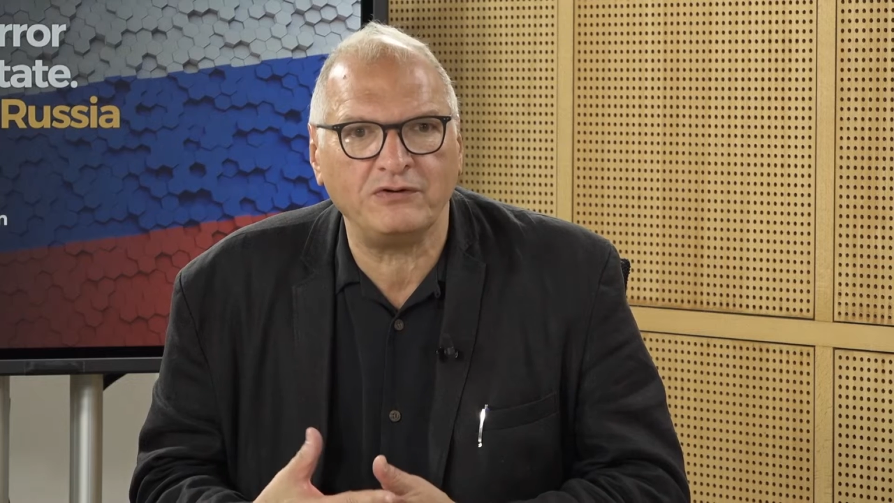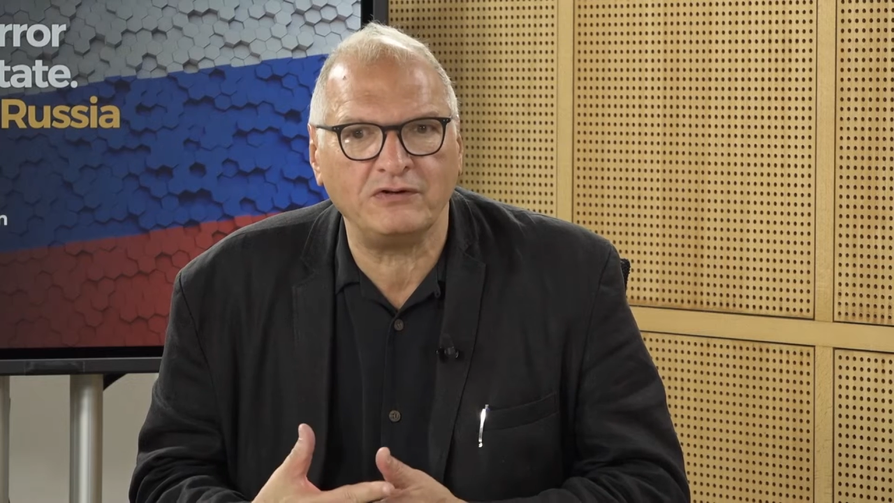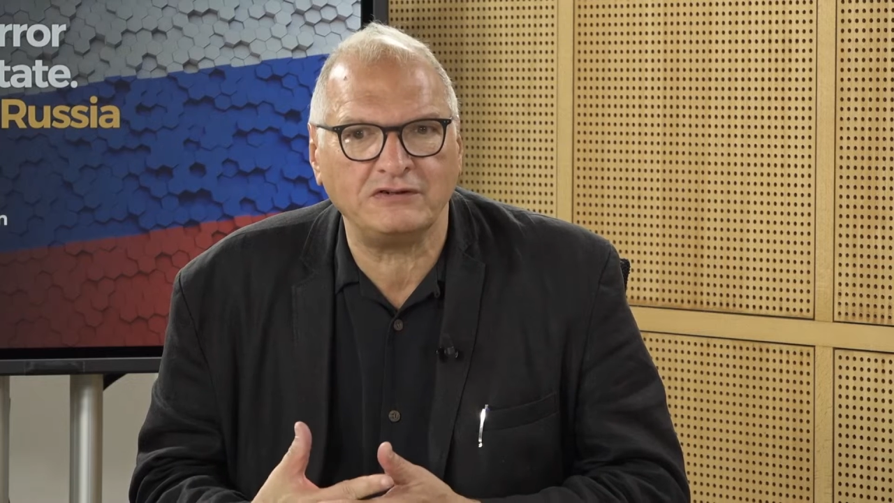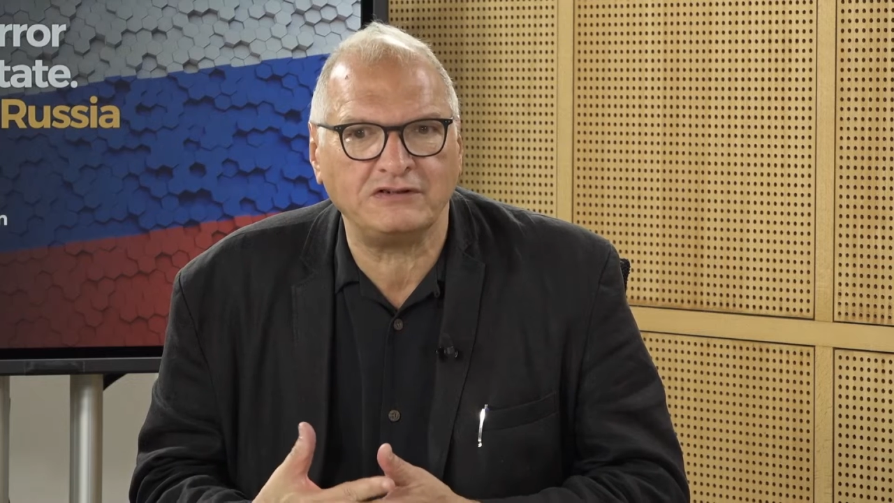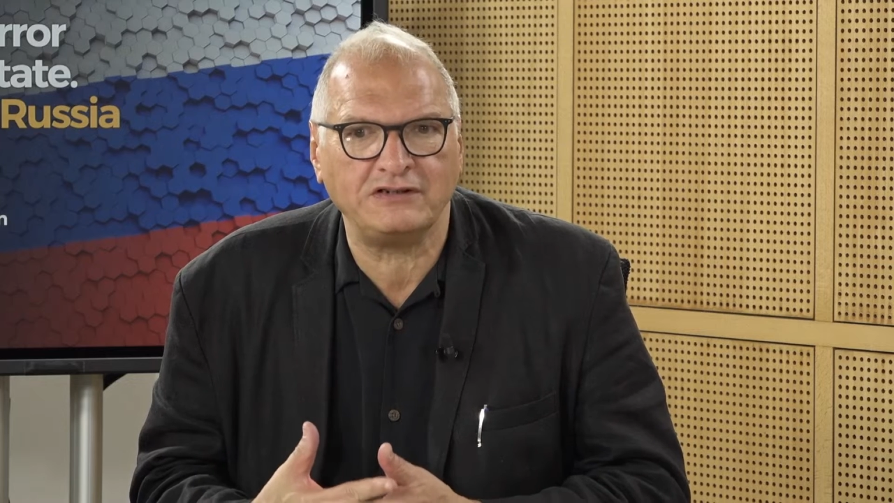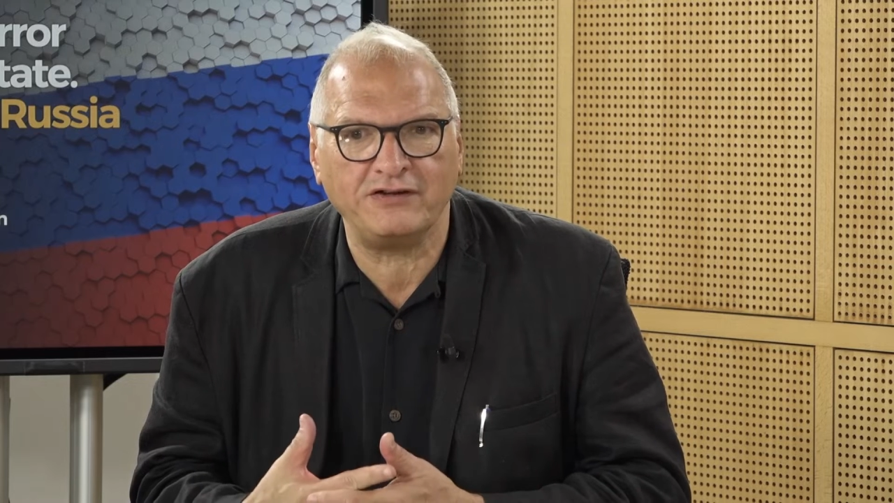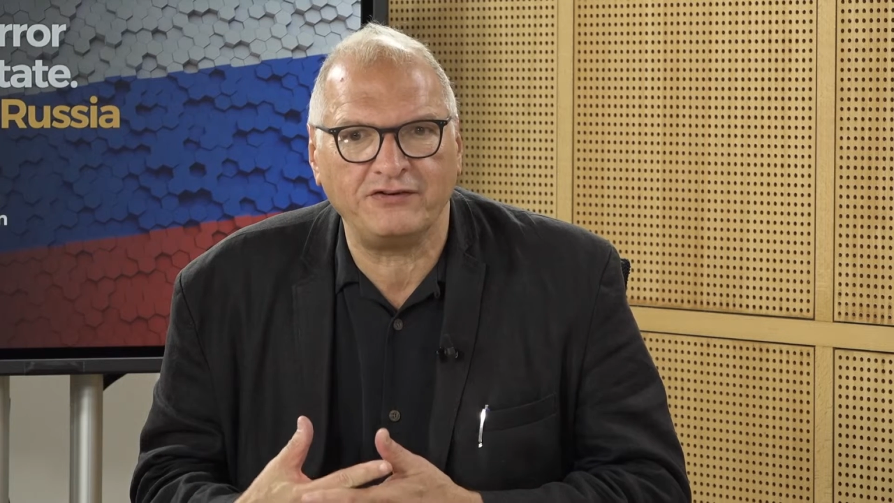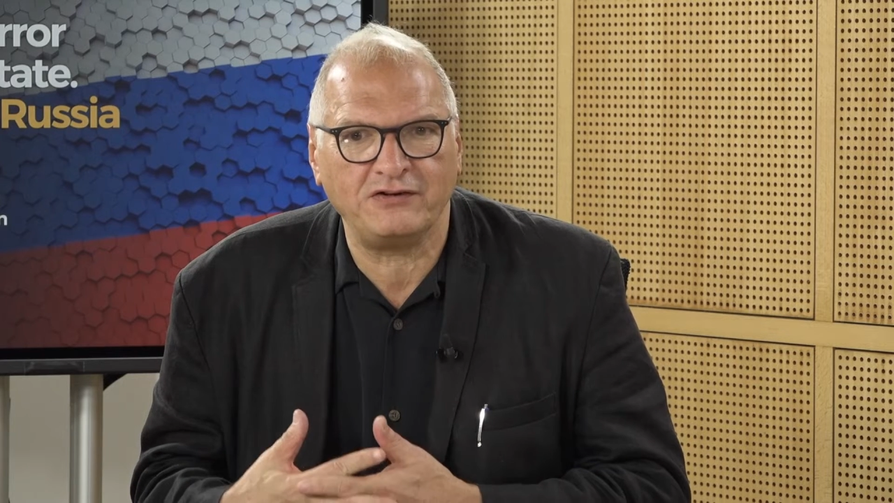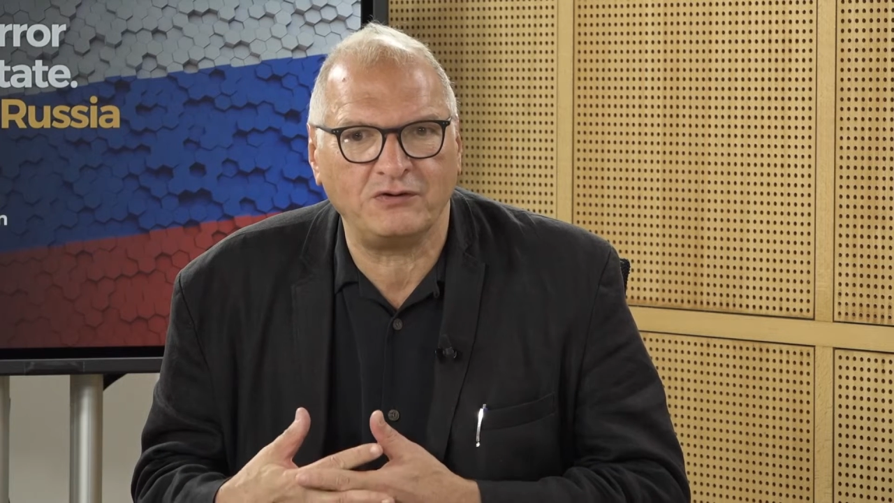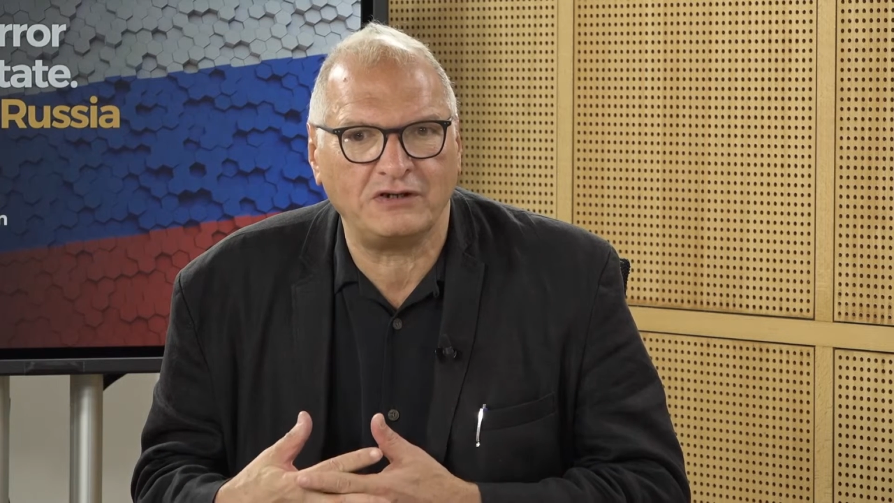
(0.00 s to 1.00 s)
you understand
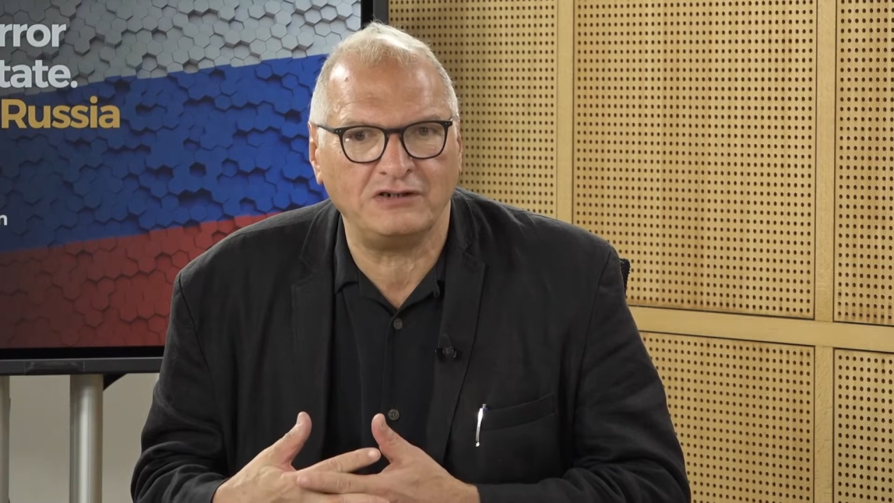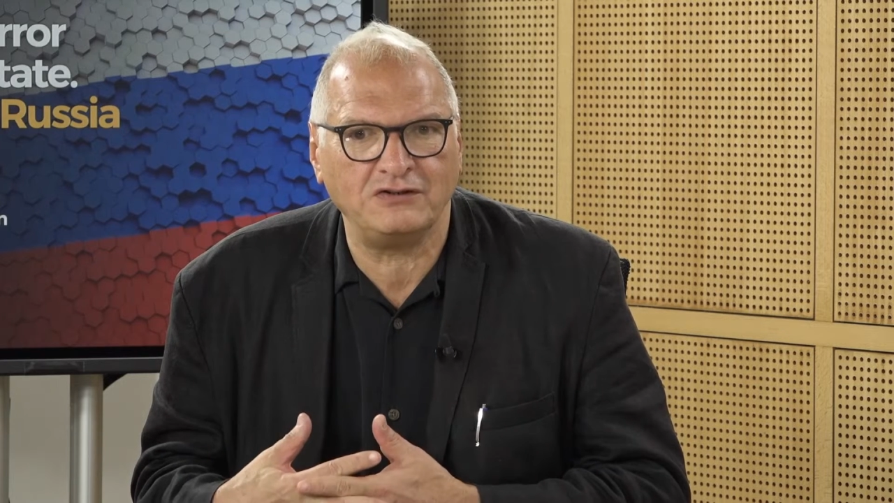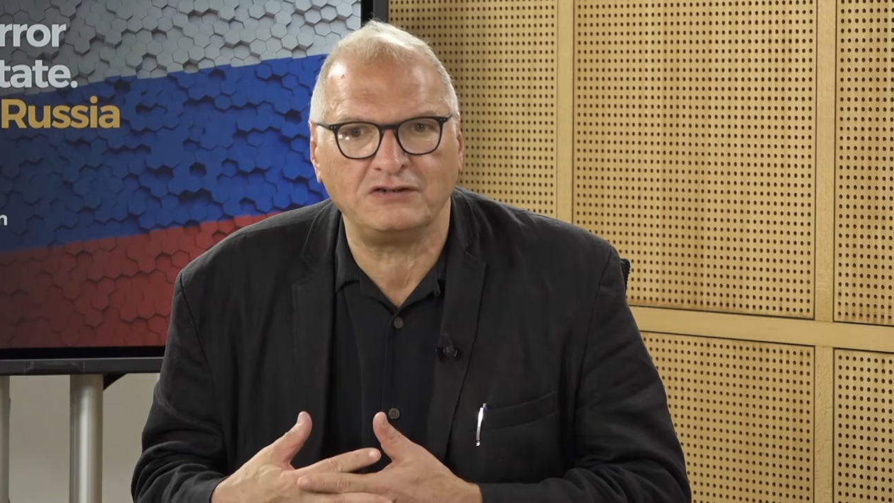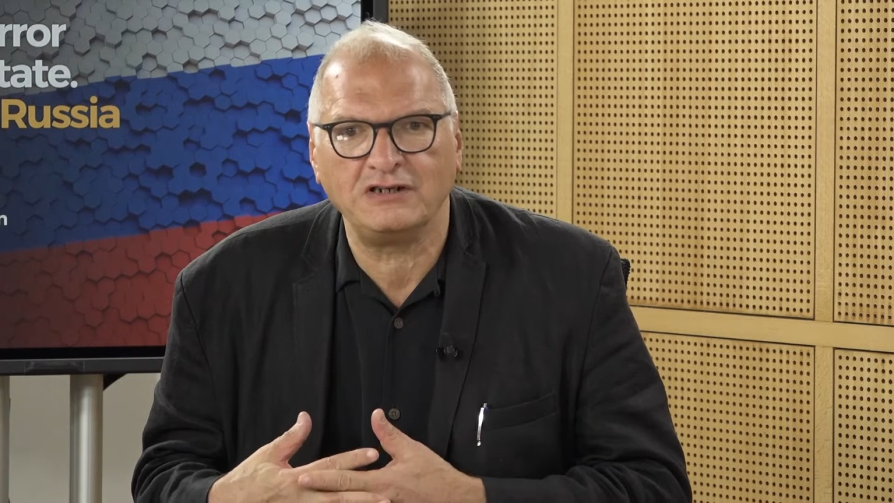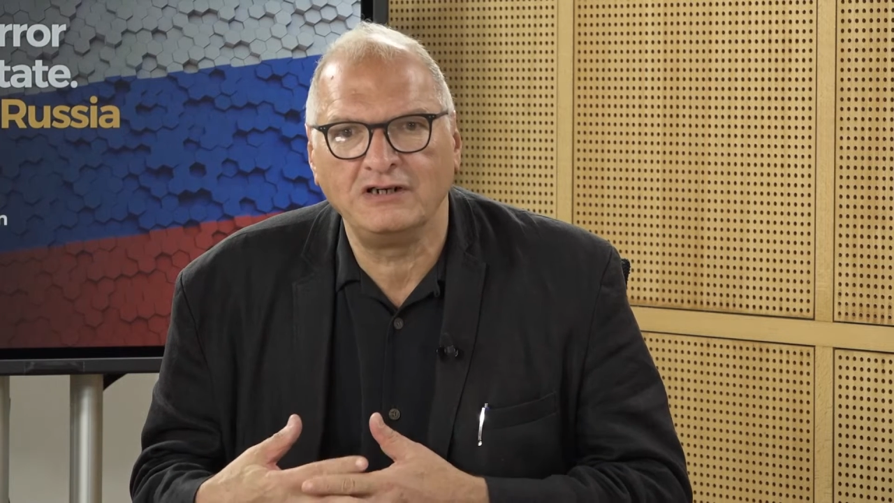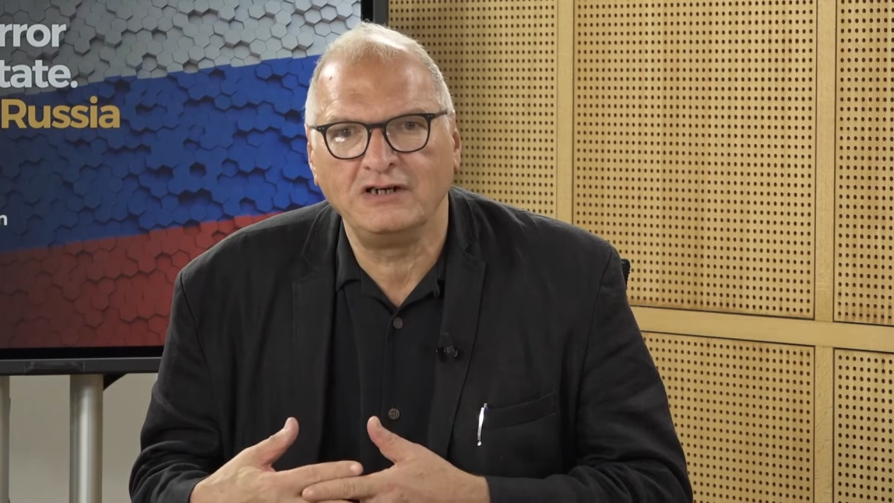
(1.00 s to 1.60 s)
that you cannot